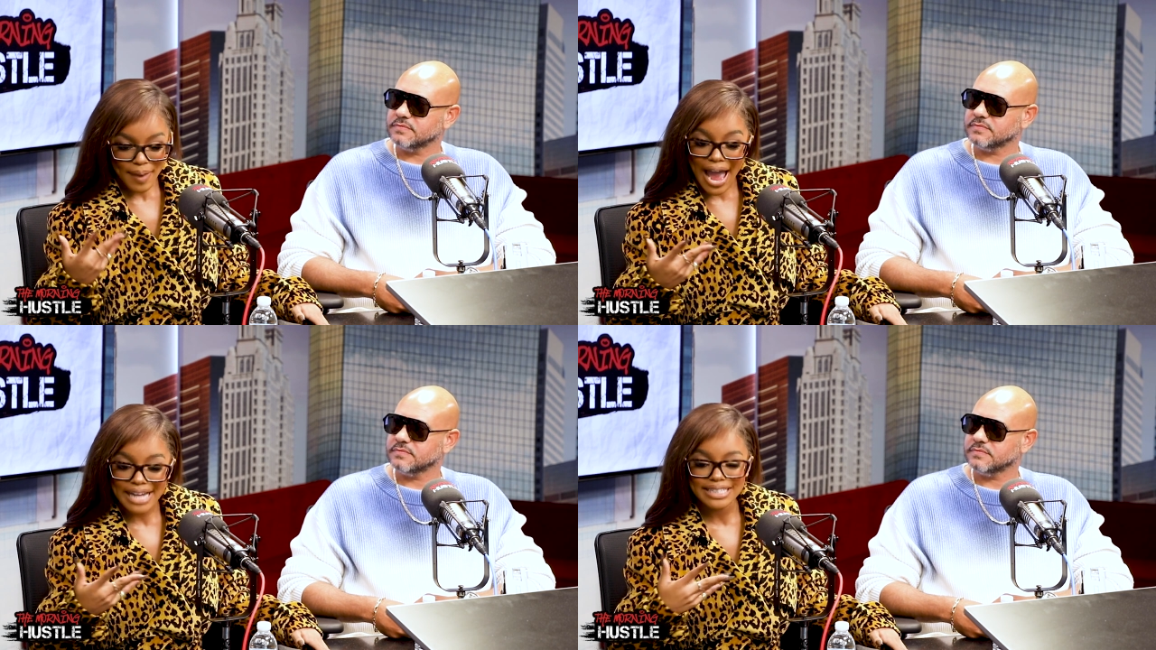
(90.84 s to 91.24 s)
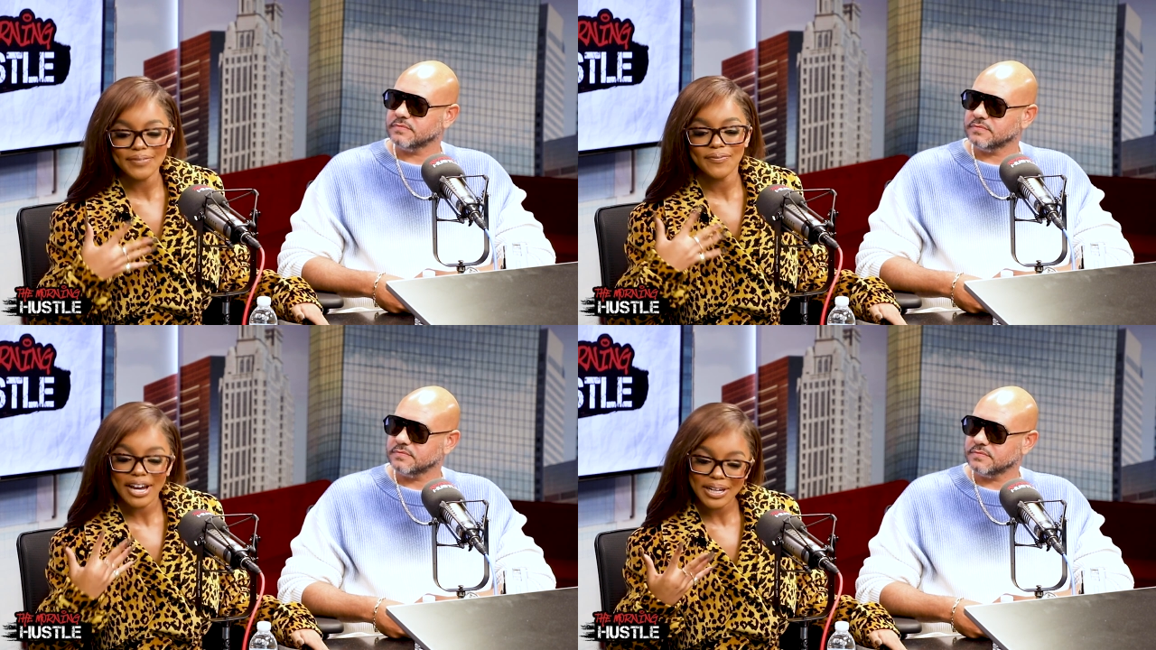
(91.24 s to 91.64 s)
Speaker 1: packed
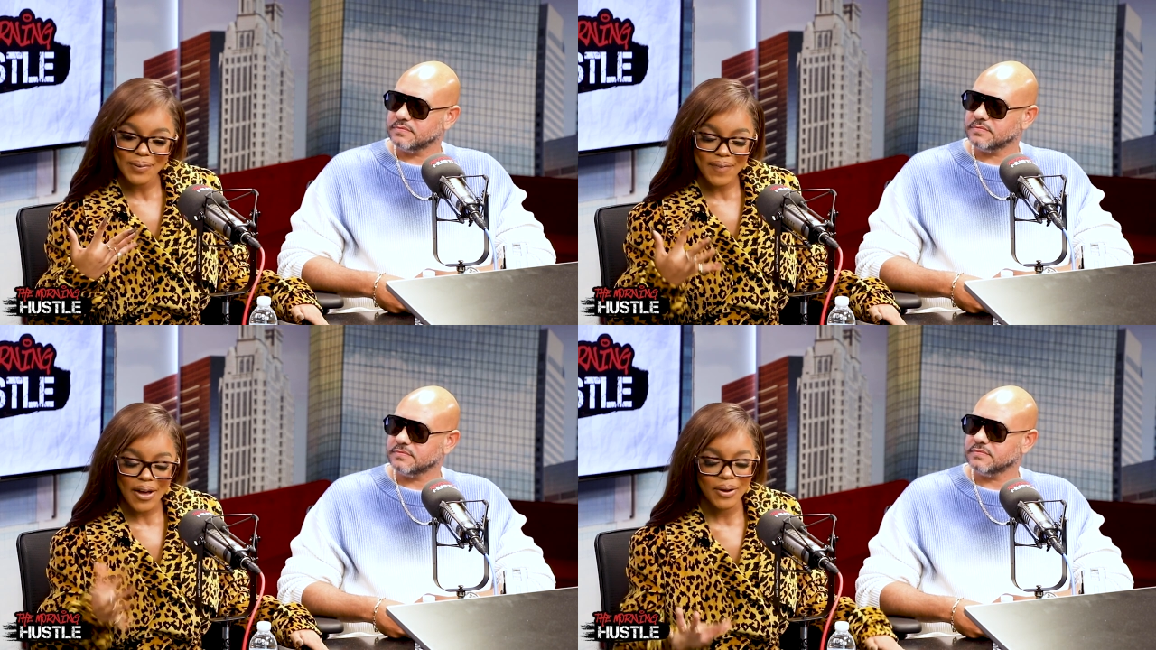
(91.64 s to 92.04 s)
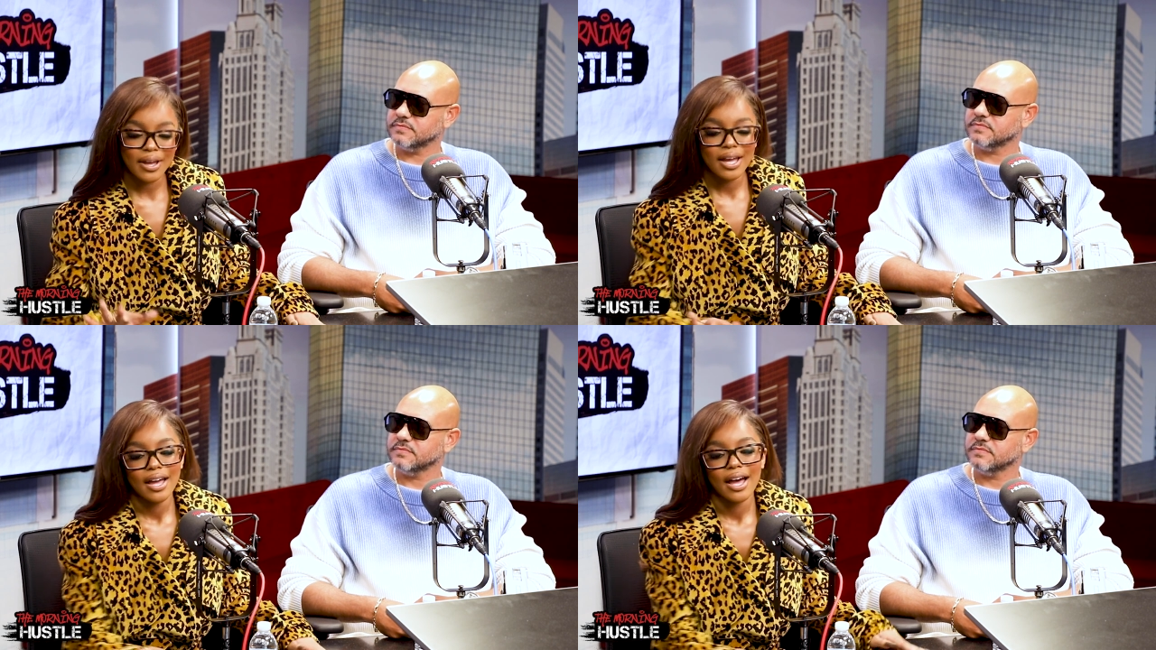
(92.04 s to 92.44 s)
and fun it
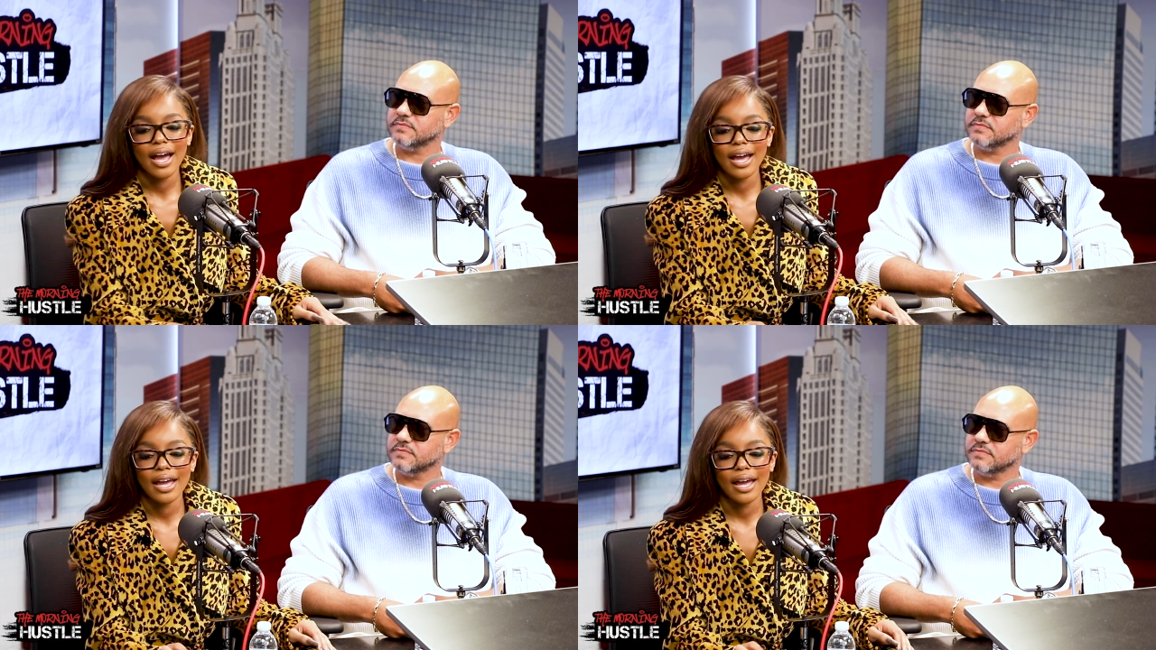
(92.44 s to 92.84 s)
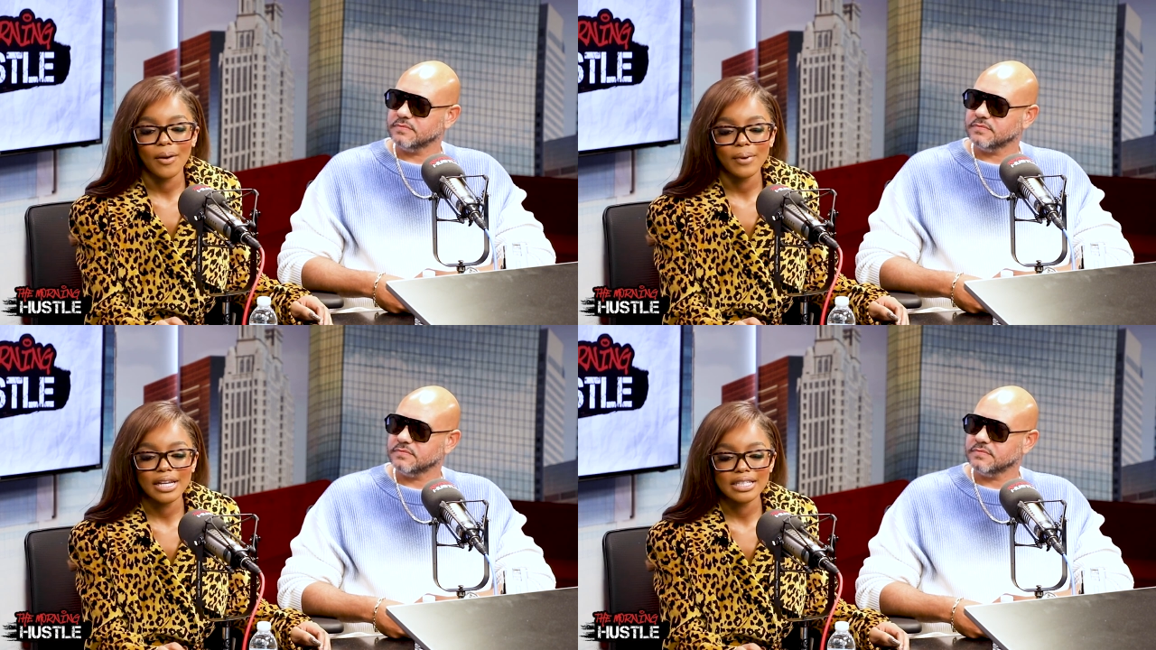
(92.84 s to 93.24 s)
felt, I
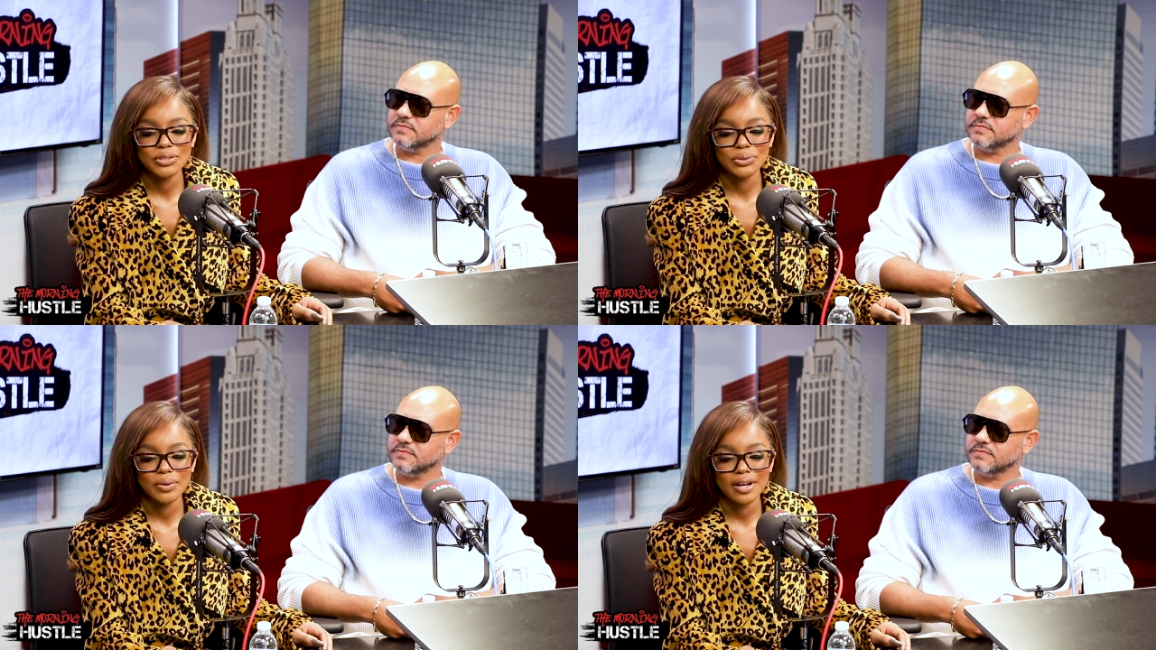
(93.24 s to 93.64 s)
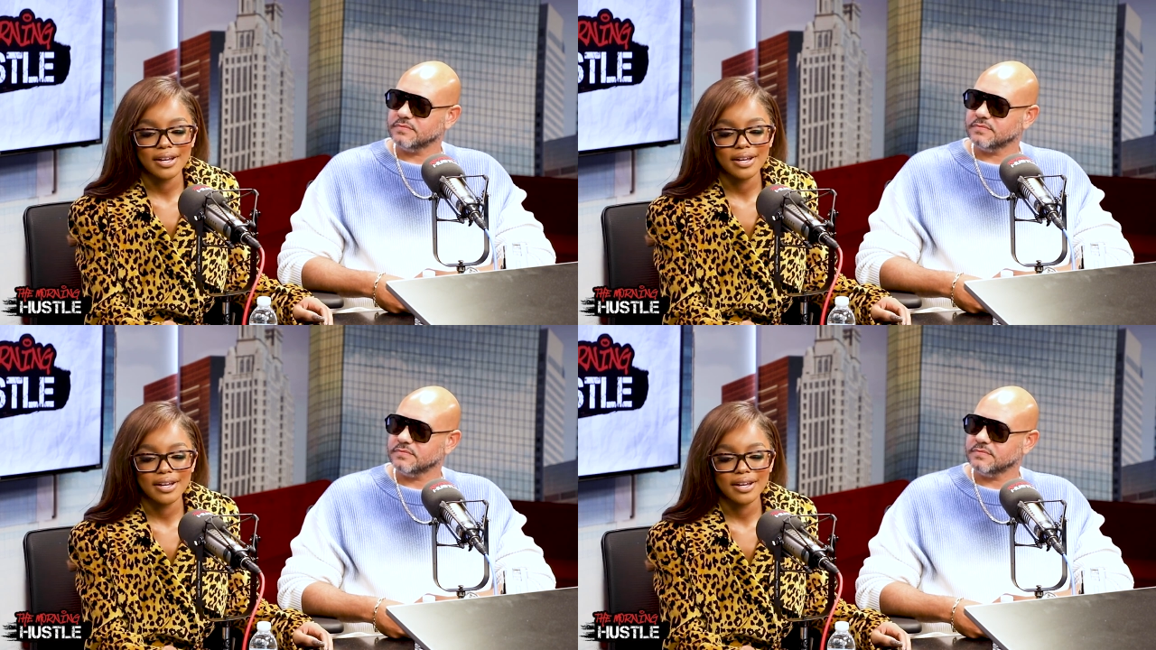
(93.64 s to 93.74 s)
I wanted to.